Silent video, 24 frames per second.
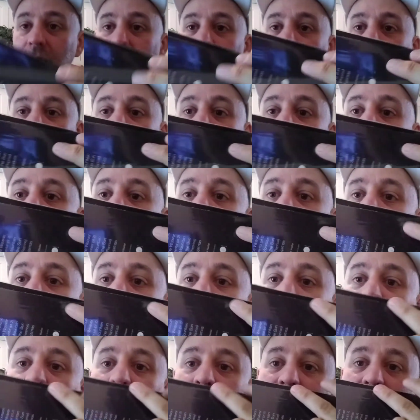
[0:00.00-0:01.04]

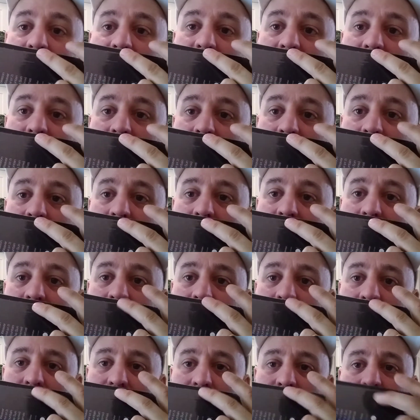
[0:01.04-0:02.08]
maybe
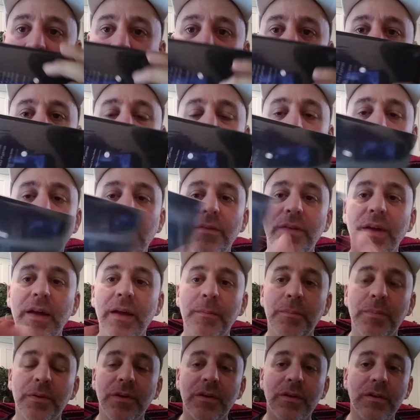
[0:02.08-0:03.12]
not quite there,
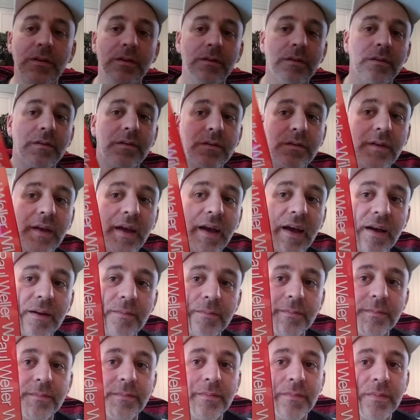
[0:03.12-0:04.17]
but yeah.
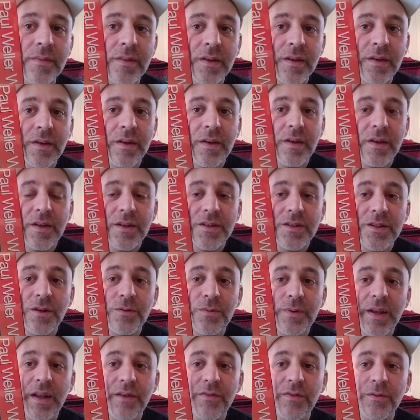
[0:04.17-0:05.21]
So
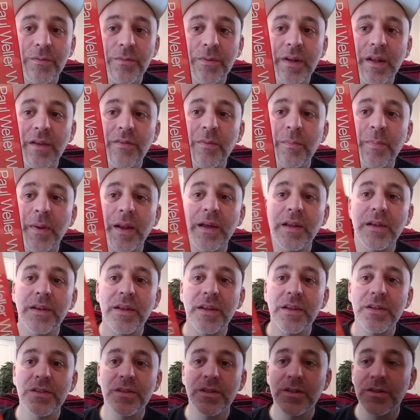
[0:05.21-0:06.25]
we never played
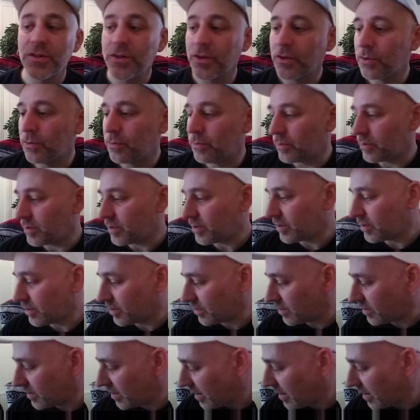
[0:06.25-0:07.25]
this at all, and